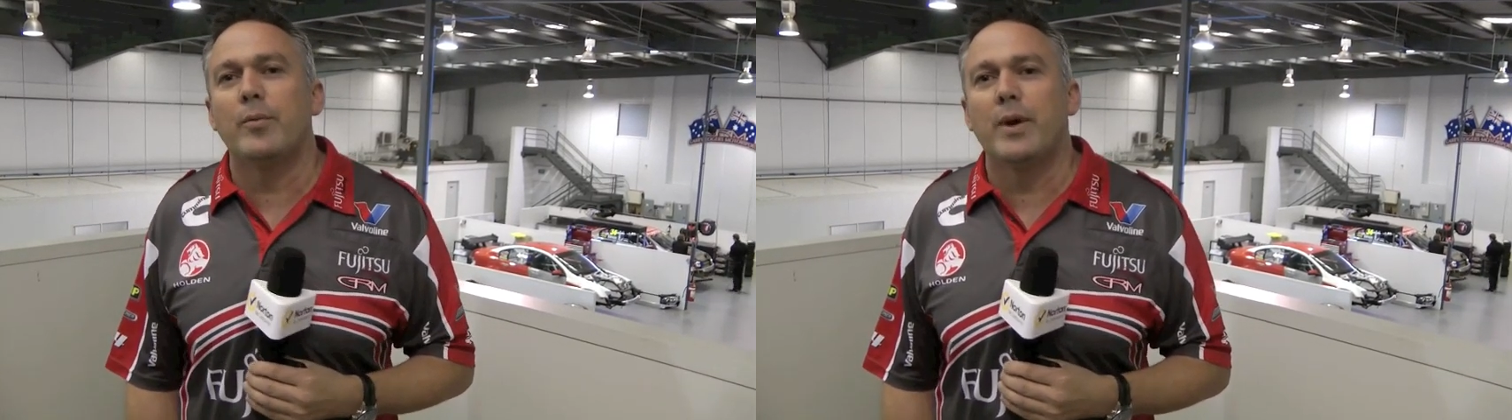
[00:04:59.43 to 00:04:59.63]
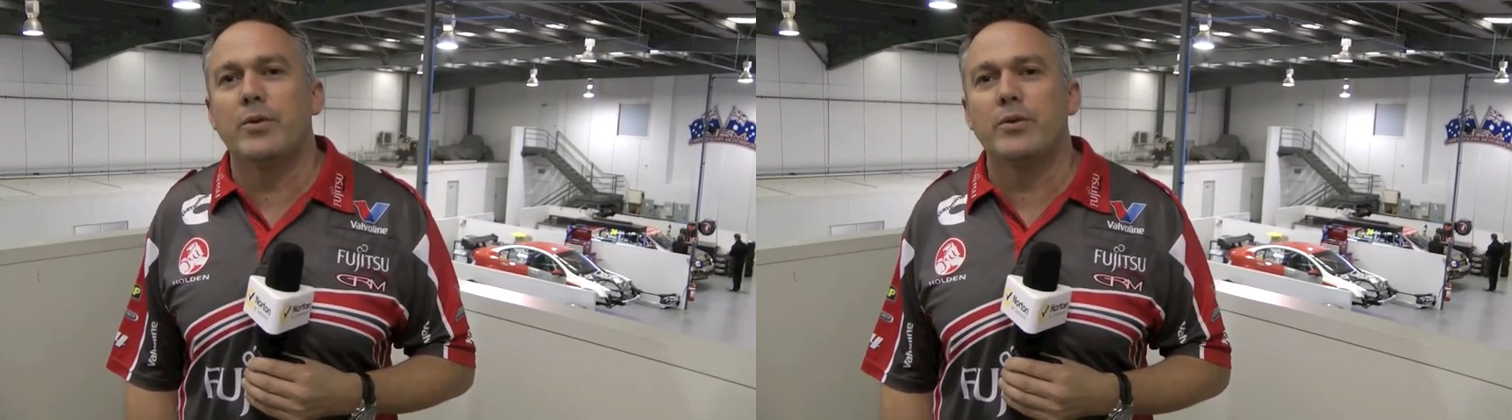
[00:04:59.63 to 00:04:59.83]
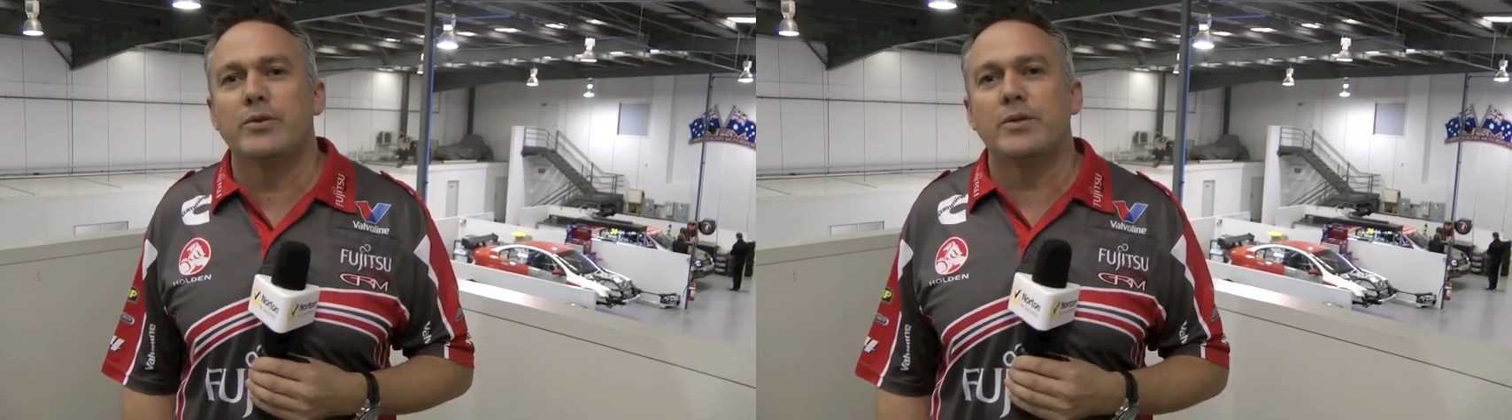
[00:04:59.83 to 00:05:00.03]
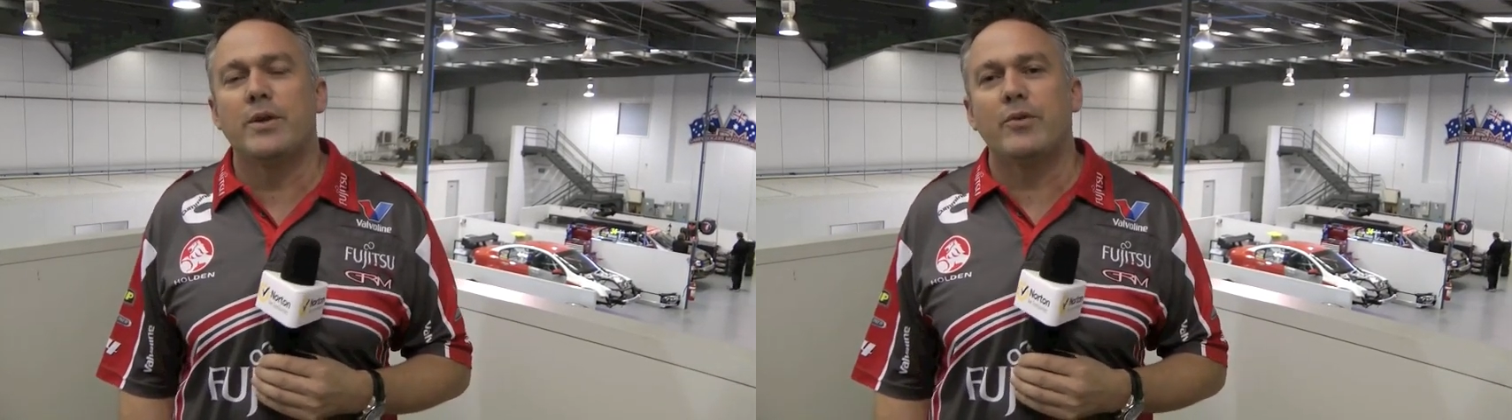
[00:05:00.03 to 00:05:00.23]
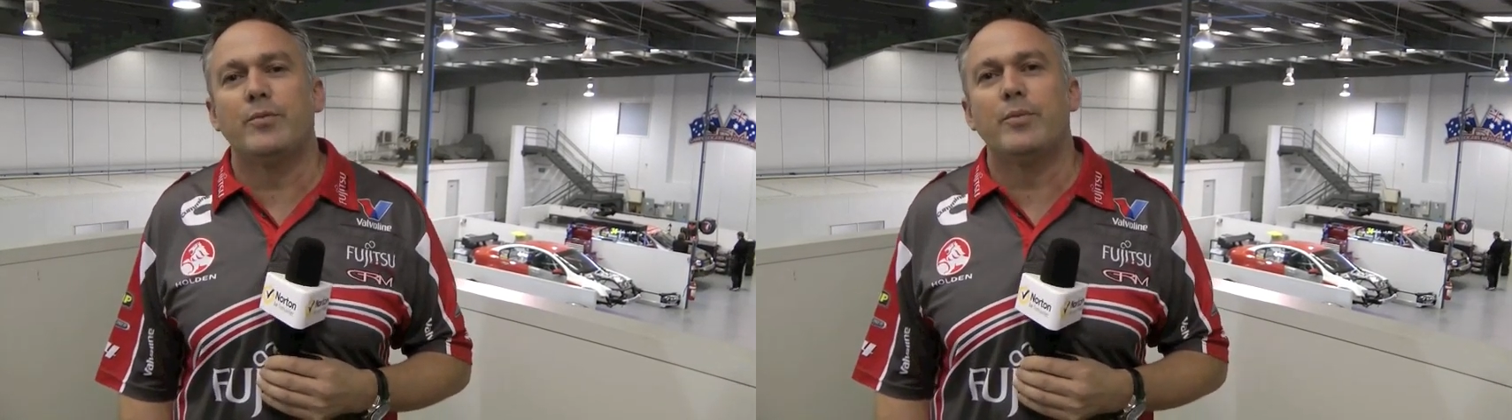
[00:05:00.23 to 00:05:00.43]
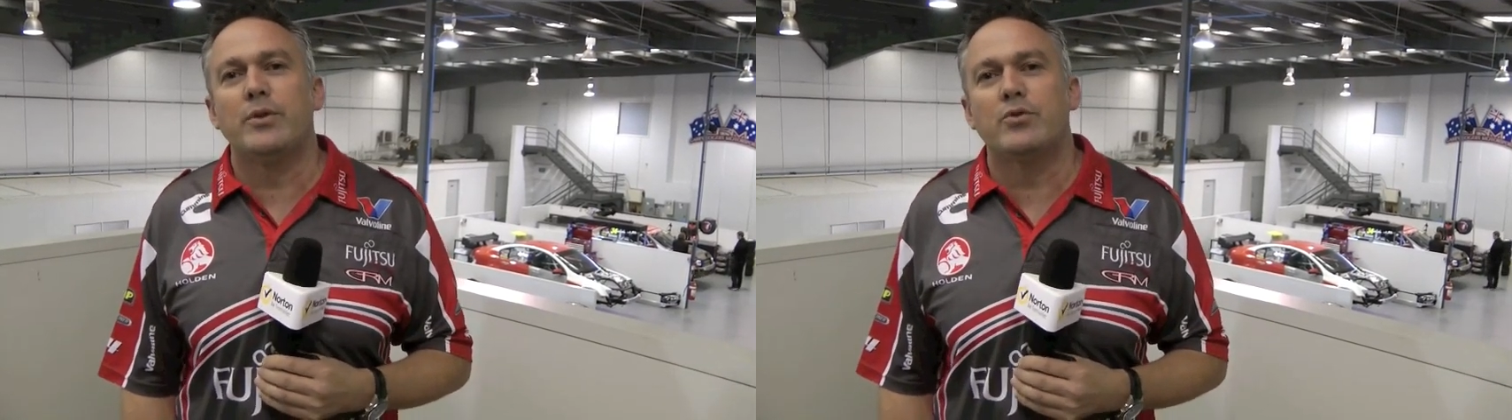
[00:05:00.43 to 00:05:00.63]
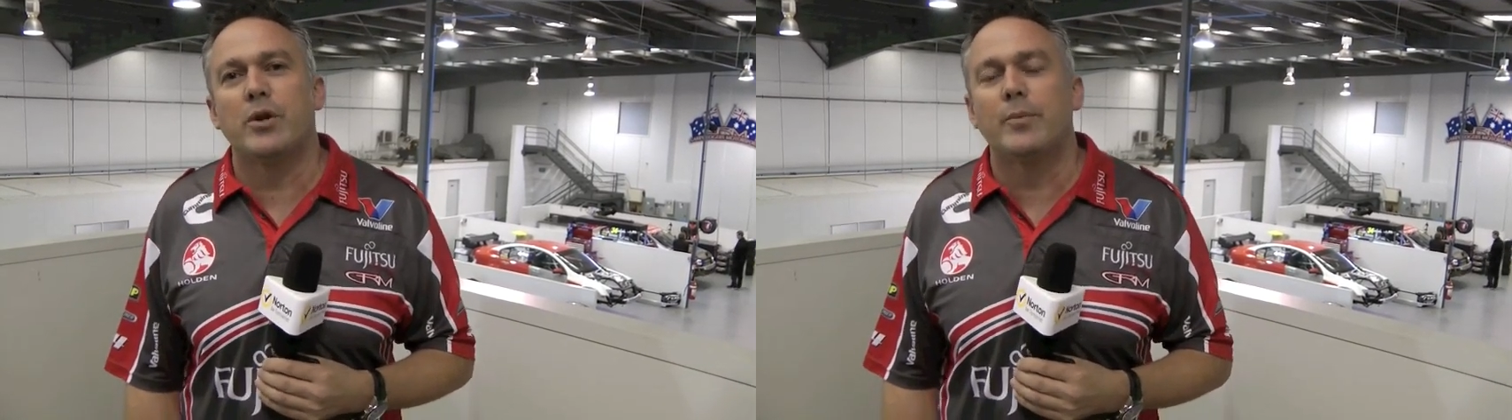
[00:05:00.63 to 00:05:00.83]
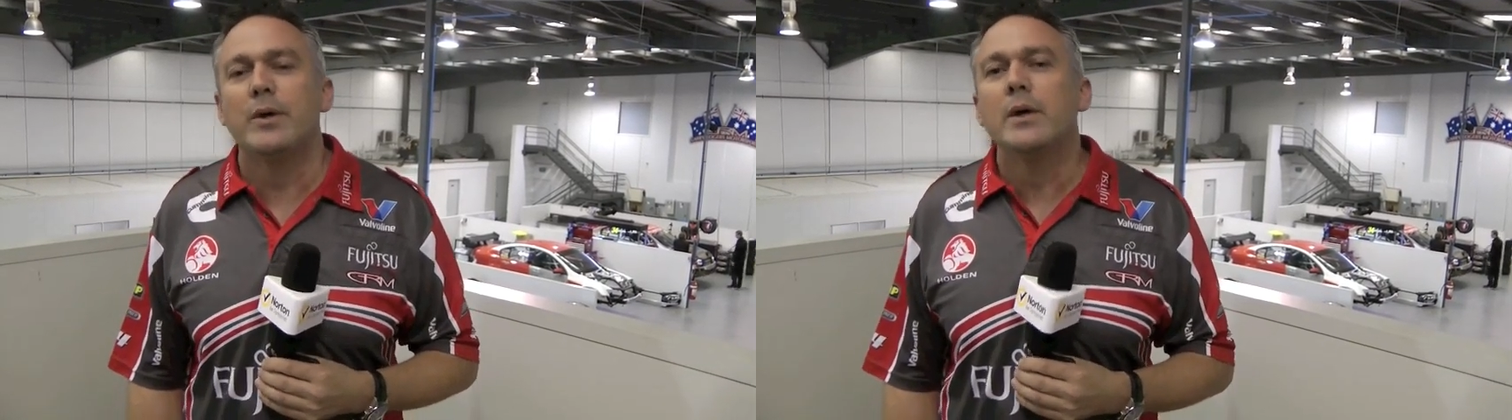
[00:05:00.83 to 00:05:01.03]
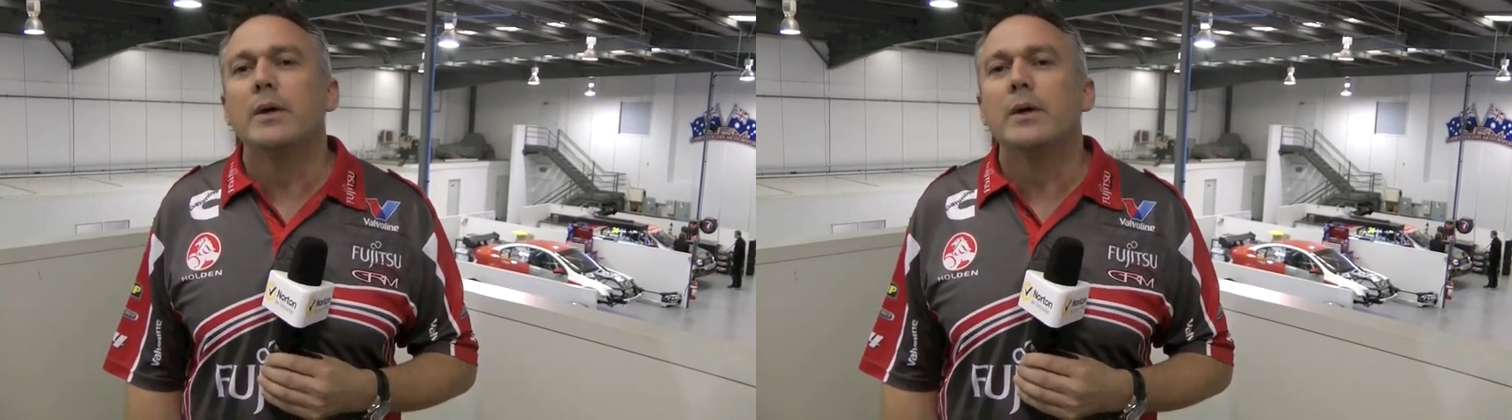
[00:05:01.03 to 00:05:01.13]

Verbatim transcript: at Bathurst, and he offered me a job.